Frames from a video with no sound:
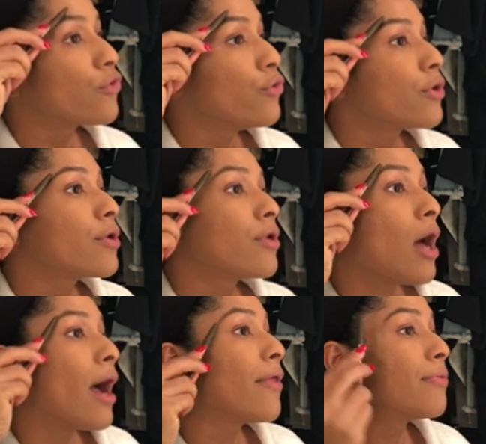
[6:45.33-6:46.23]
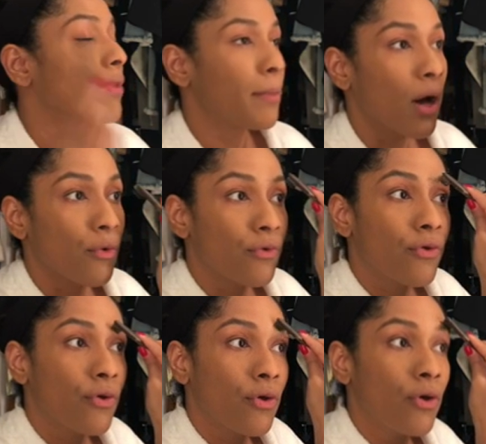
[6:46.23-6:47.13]
and you can iron them out
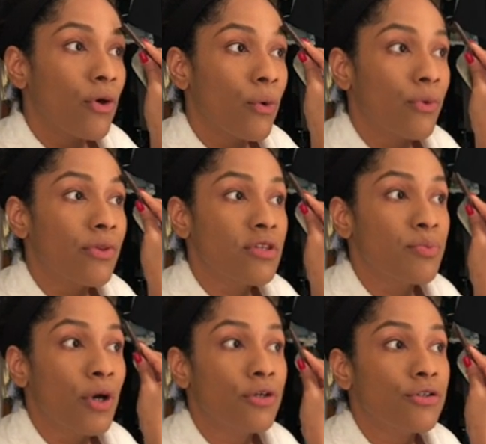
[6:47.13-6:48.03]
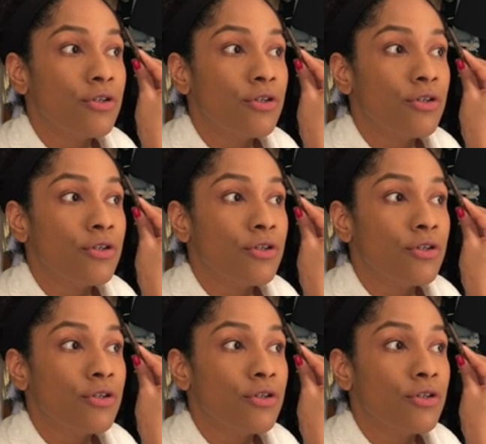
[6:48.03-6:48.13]
with this brush.